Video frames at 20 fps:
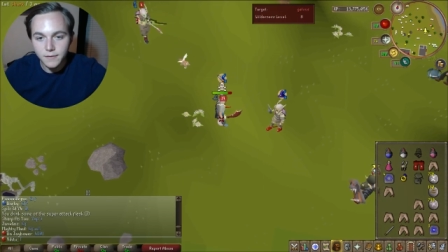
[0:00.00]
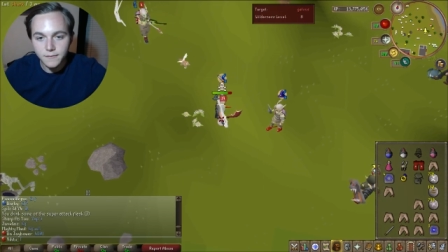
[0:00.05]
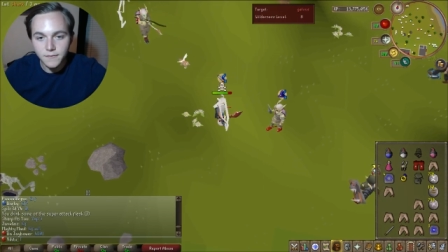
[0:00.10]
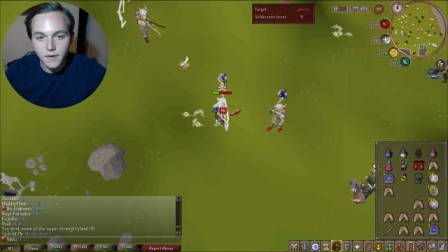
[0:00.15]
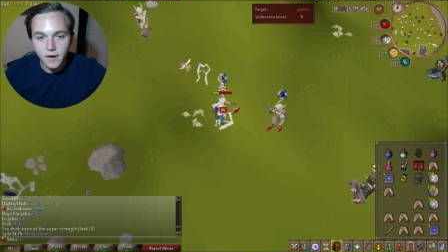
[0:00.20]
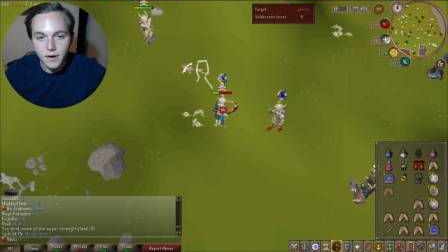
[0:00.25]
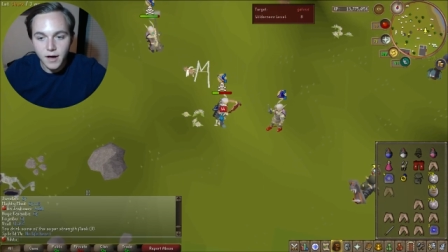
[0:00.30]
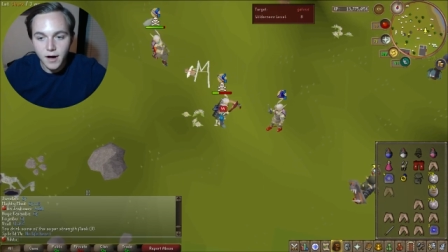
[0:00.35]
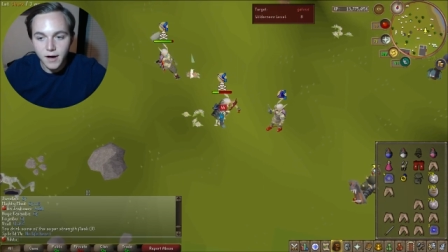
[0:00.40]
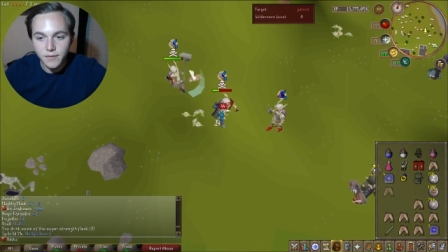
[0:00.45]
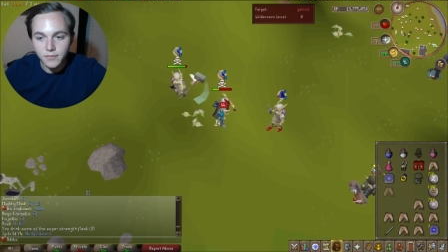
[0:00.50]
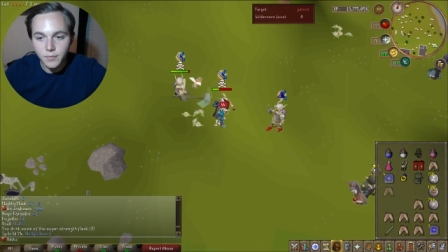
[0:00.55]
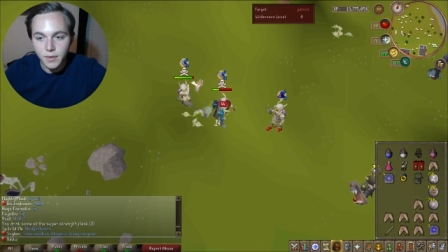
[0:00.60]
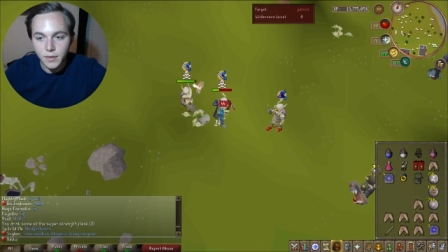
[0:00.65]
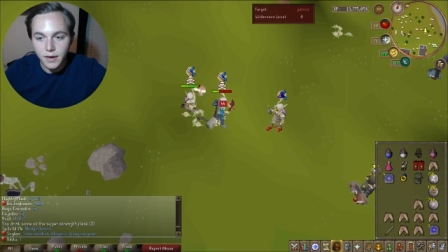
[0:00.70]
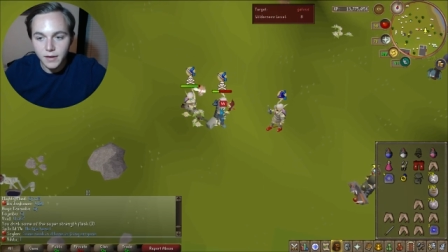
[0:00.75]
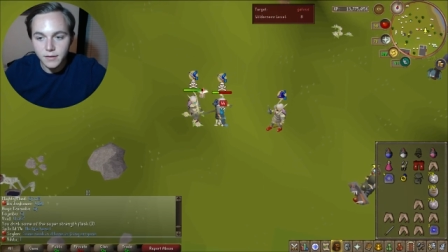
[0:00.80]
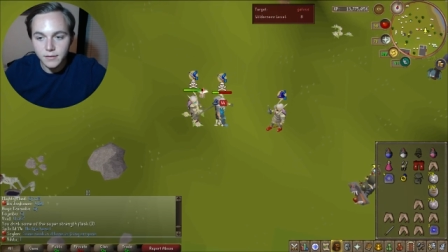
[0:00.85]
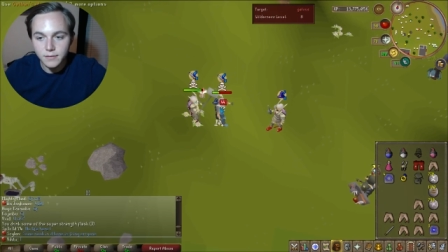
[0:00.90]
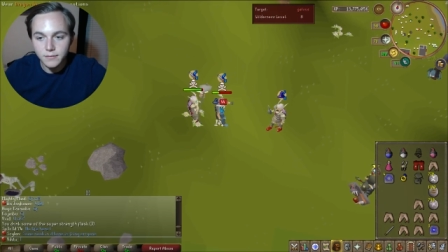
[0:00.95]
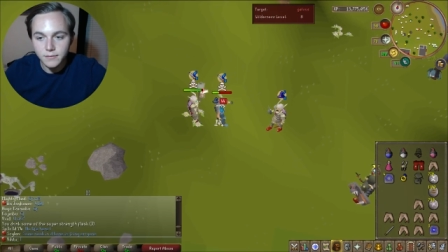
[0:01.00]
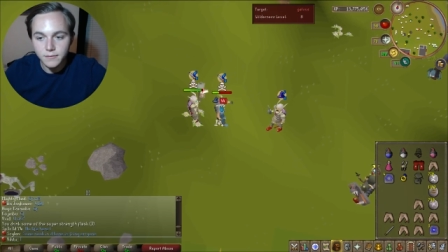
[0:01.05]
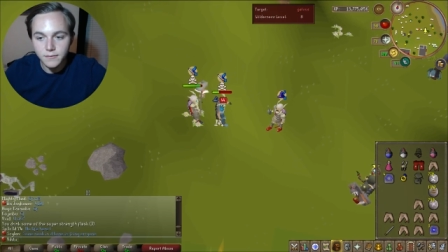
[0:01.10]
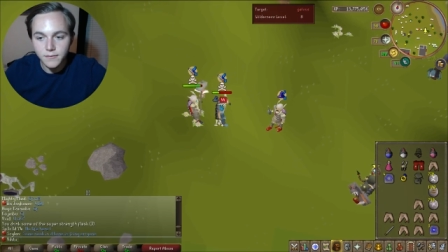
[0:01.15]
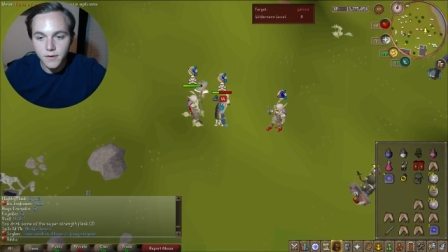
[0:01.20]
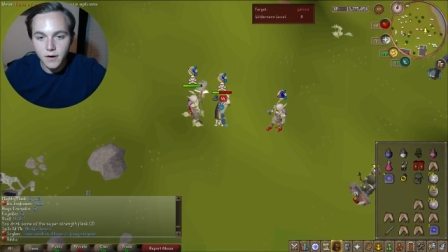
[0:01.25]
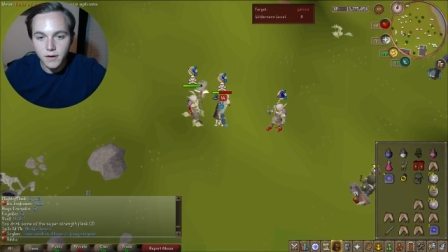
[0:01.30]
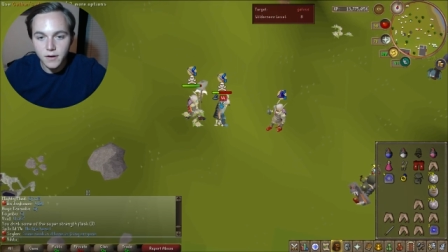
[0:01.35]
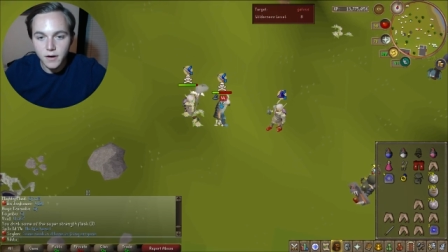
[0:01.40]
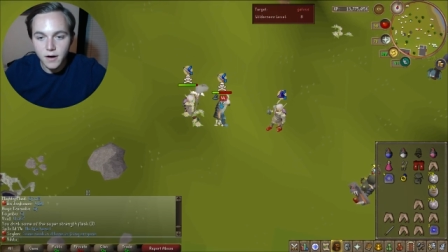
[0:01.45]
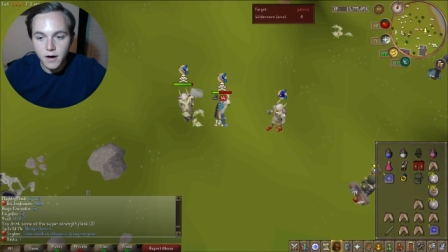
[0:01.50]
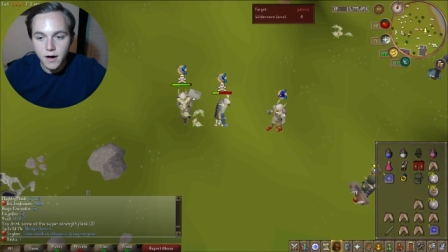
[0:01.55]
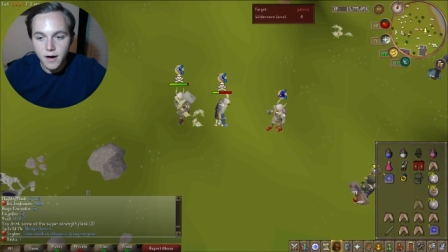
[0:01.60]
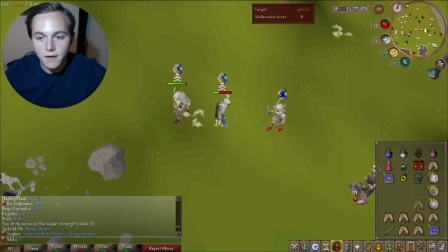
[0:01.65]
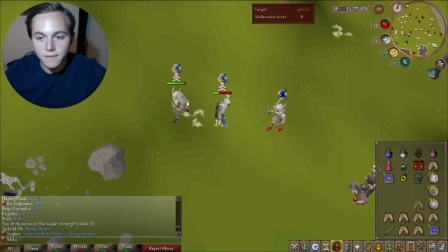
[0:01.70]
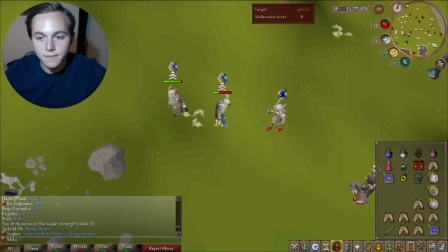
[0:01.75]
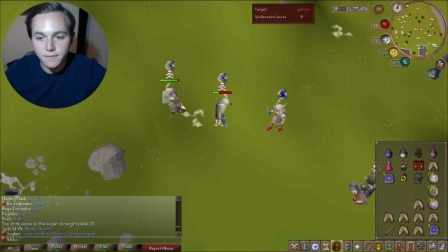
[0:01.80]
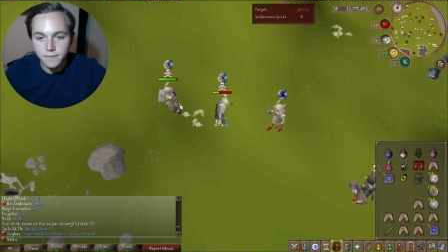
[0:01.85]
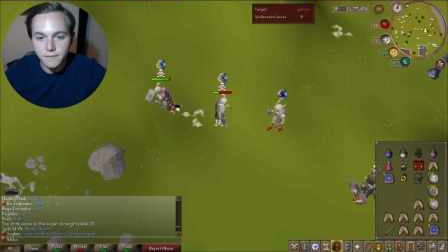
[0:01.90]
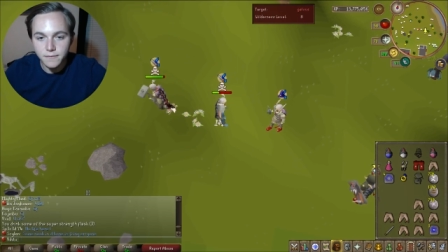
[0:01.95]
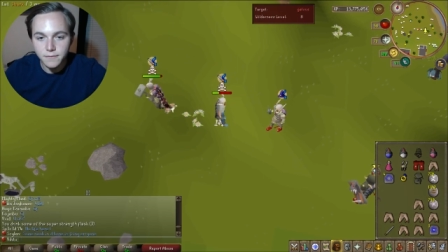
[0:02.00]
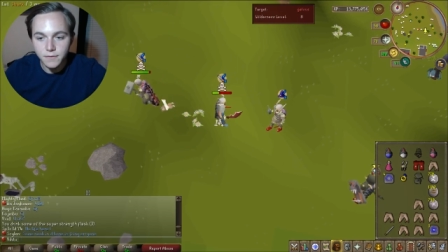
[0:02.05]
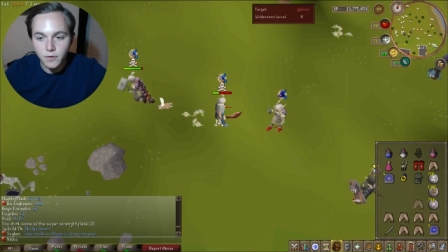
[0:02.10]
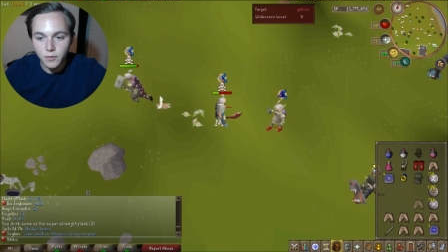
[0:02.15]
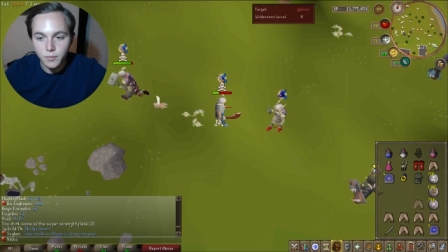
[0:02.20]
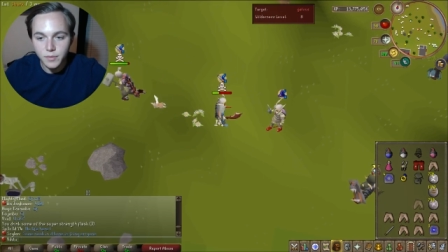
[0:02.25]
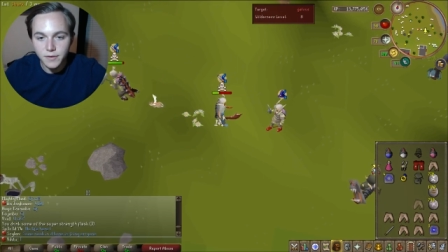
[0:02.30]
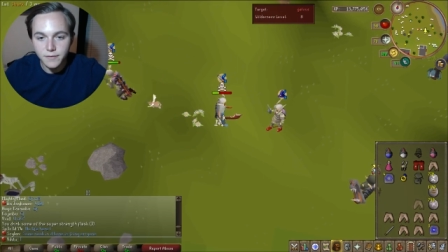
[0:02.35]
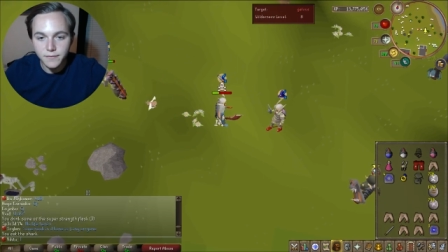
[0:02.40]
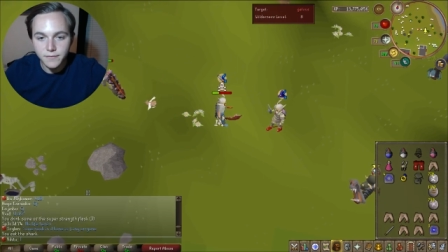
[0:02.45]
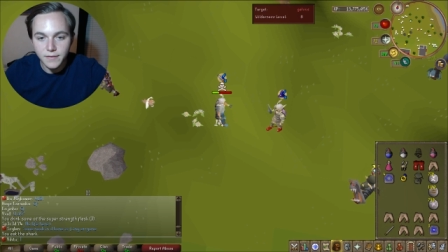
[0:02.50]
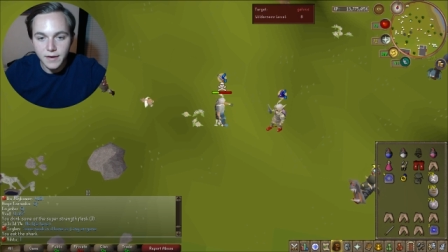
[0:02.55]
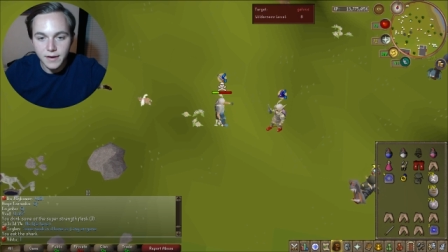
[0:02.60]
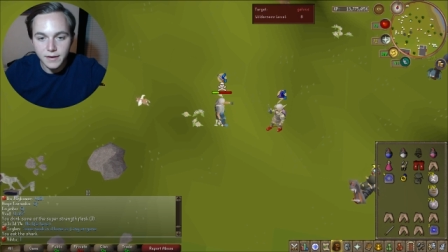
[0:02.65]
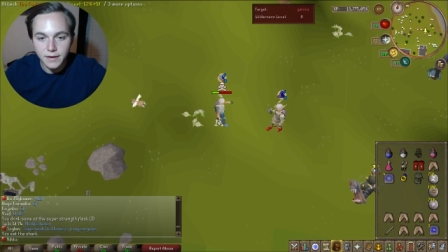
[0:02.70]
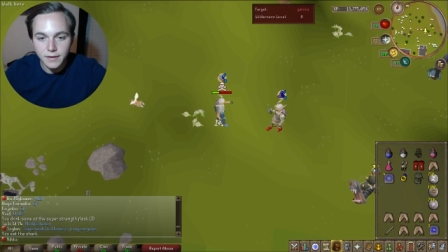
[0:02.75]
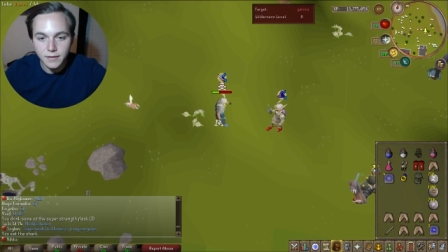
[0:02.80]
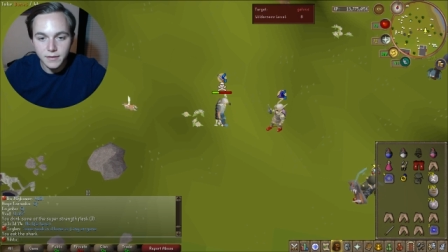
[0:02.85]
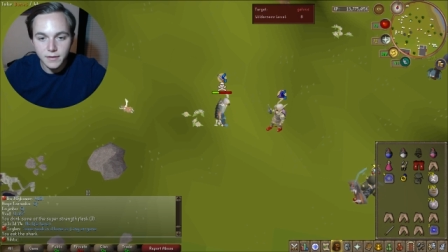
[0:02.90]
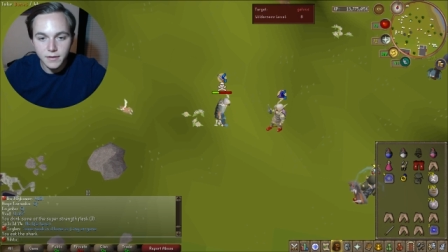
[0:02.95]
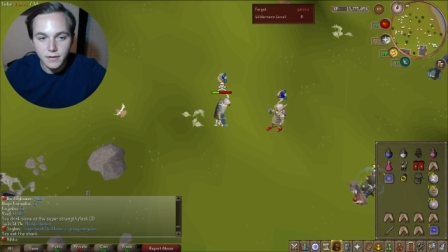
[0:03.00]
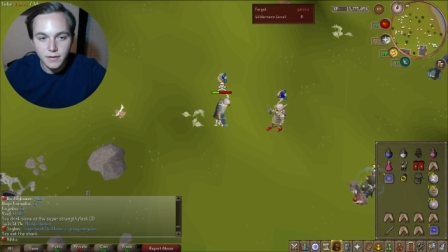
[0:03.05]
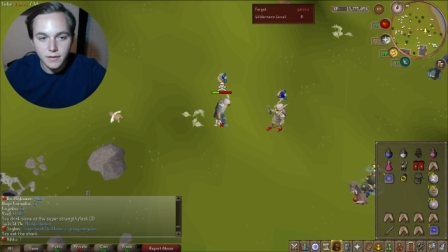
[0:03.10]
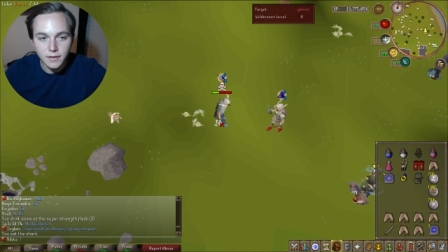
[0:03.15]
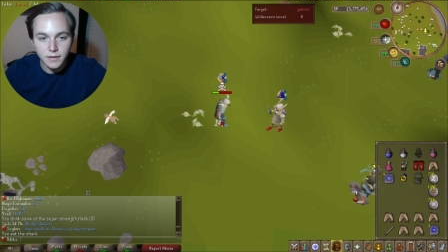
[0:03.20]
Fuck off, man. Fuck off. Don't be a faggot.